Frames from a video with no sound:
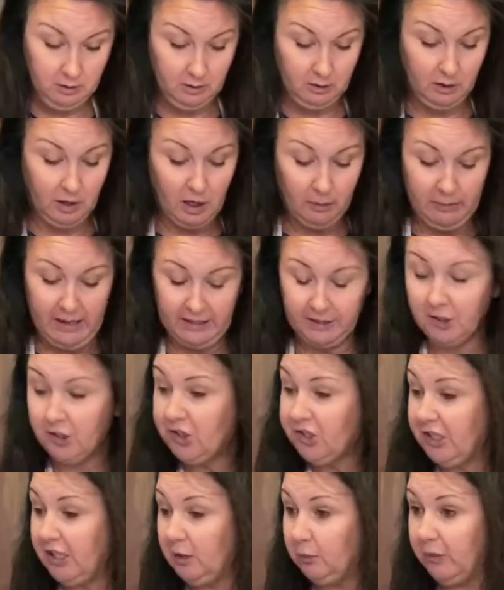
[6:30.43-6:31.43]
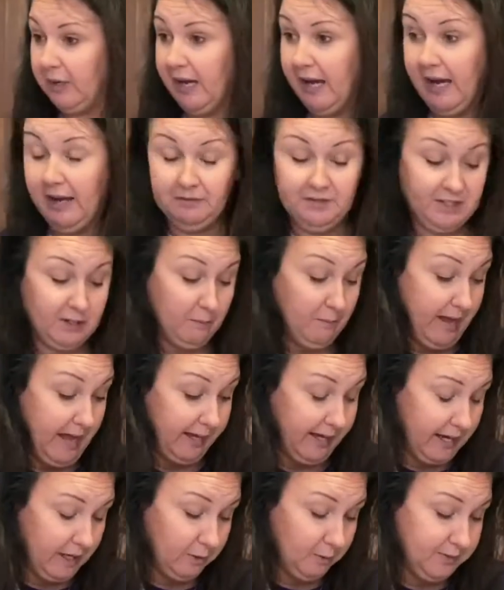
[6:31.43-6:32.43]
our baking sheet we have
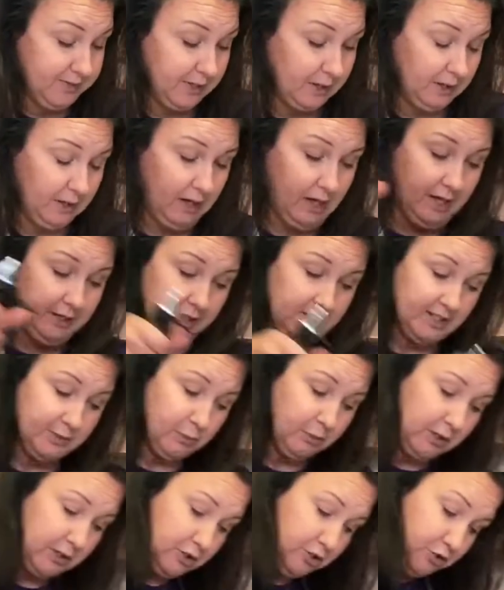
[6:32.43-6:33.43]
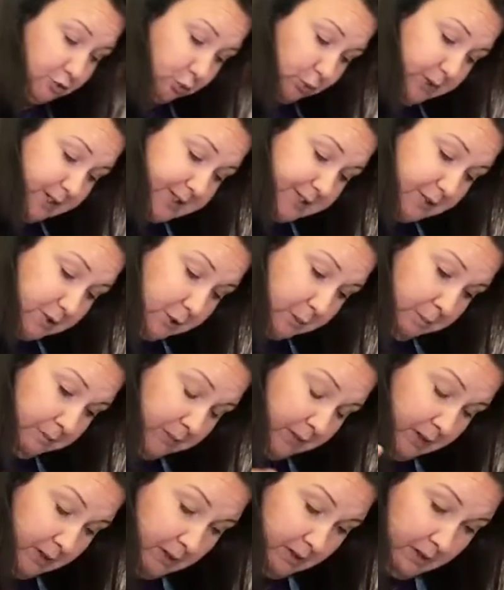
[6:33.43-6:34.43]
tomatoes, onions. We're going to drizzle
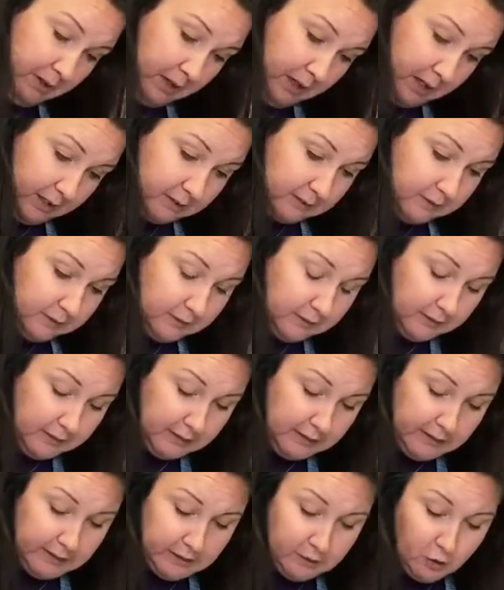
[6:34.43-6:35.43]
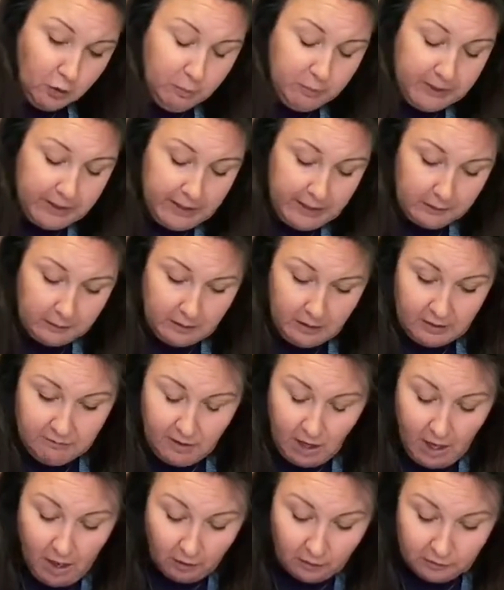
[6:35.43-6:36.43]
a little bit of
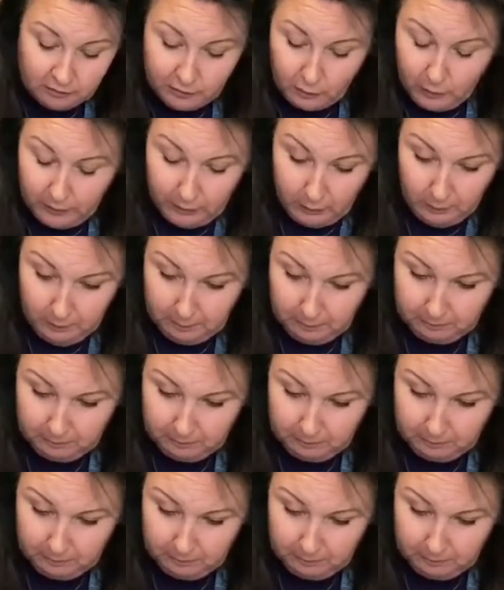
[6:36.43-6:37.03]
olive oil,